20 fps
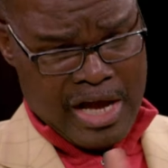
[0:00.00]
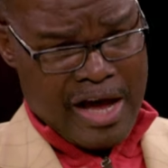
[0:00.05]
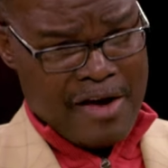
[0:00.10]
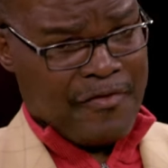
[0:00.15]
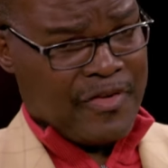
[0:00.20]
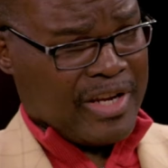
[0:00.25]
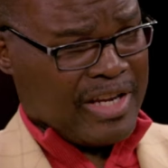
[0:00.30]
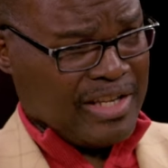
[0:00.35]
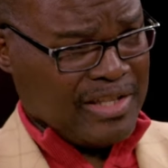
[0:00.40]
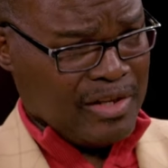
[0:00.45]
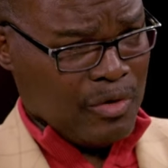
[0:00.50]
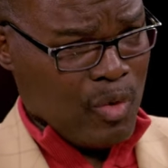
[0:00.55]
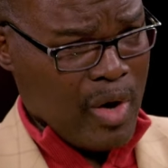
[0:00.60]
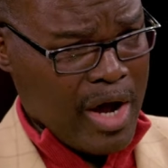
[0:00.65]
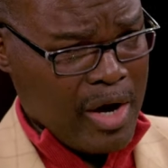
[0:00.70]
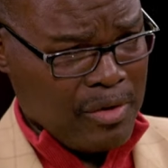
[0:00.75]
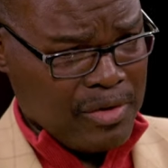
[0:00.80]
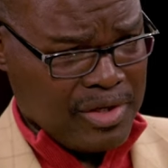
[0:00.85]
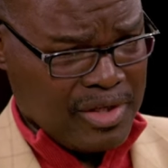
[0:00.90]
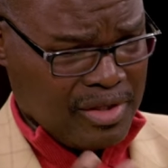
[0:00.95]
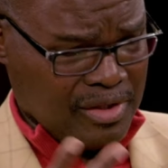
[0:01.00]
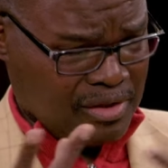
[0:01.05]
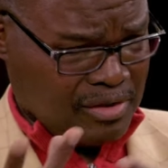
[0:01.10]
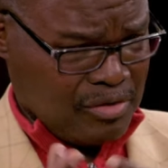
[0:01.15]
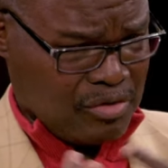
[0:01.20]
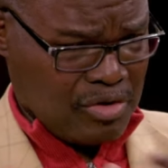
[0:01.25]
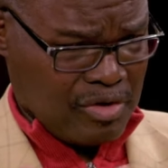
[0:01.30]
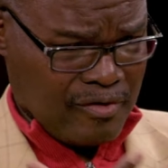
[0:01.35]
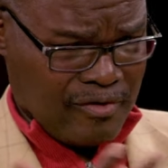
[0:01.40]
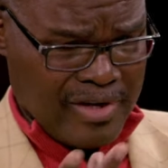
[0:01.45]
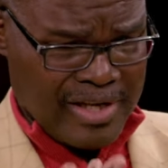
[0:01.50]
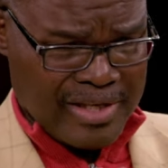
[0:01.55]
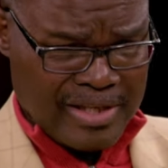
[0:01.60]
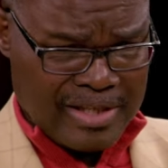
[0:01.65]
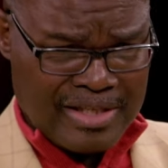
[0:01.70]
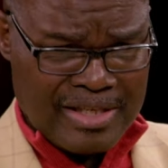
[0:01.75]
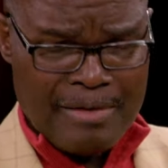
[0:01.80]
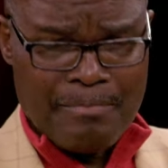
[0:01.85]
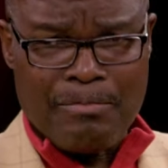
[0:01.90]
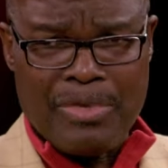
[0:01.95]
Africa and the World, is hmm. sort of an
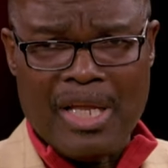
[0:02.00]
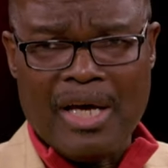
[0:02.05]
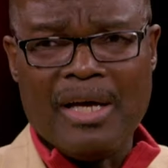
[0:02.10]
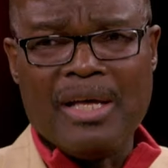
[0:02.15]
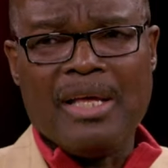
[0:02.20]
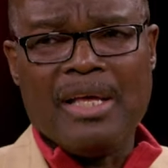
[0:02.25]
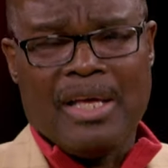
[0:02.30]
exemplar.